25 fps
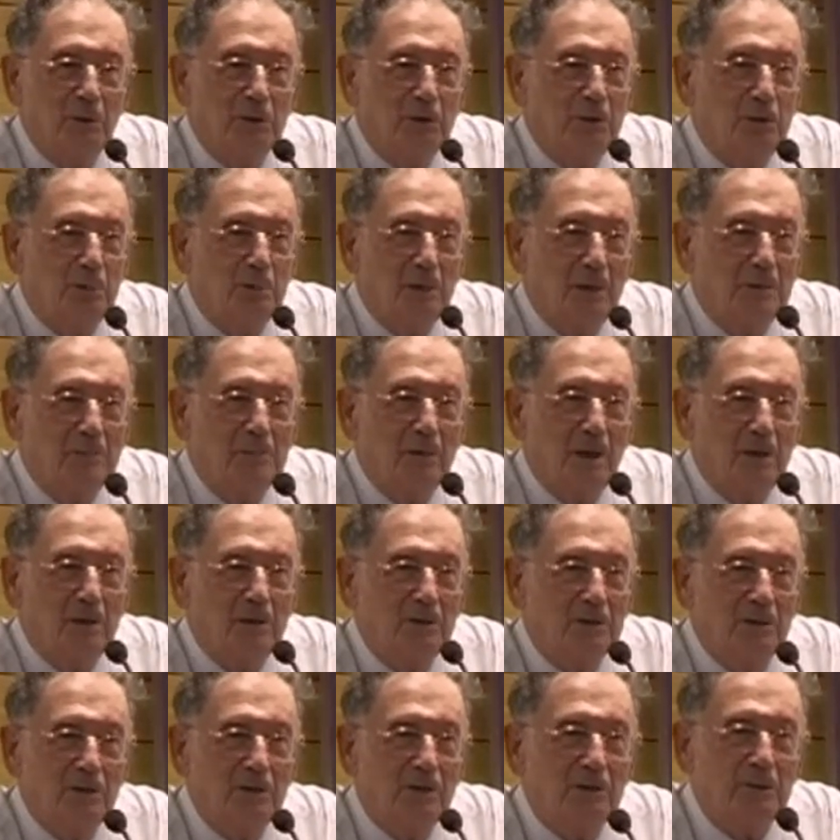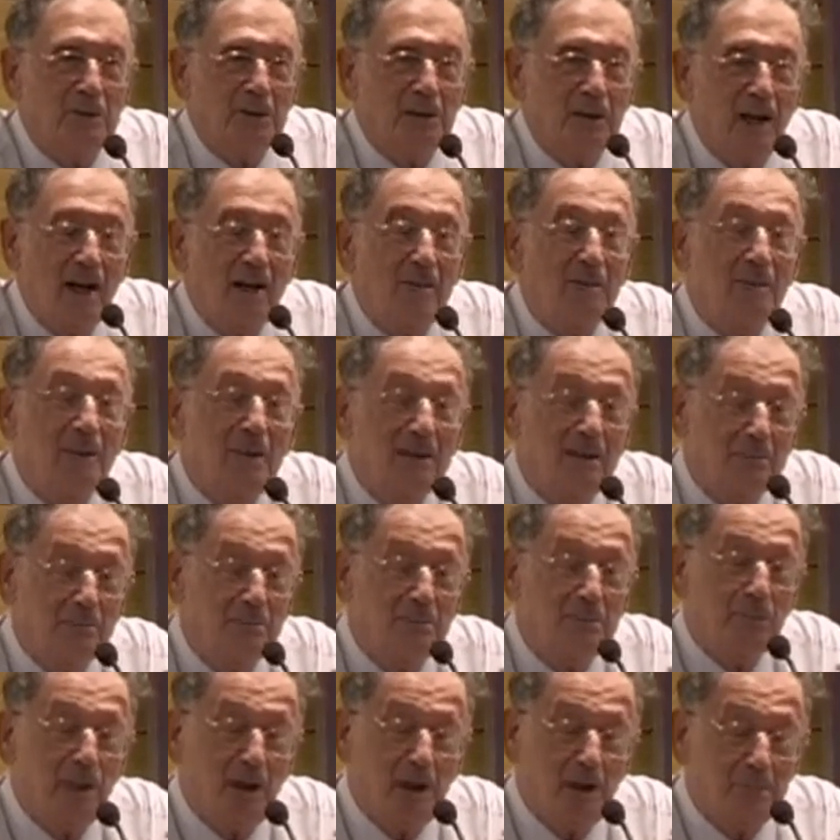What you mean by your superior? I meant,
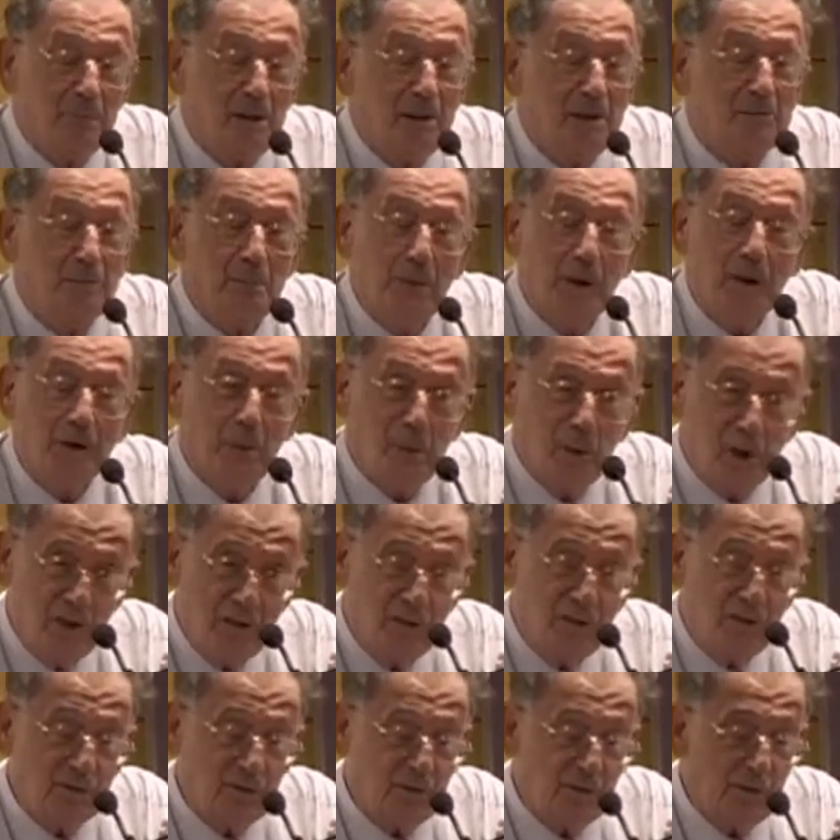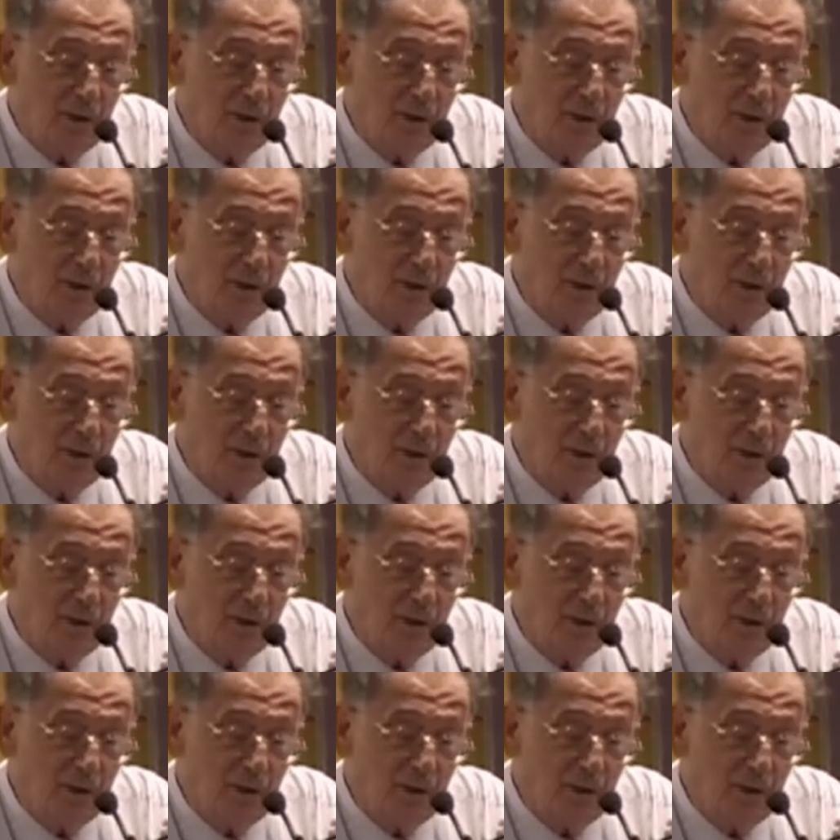I meant my wife.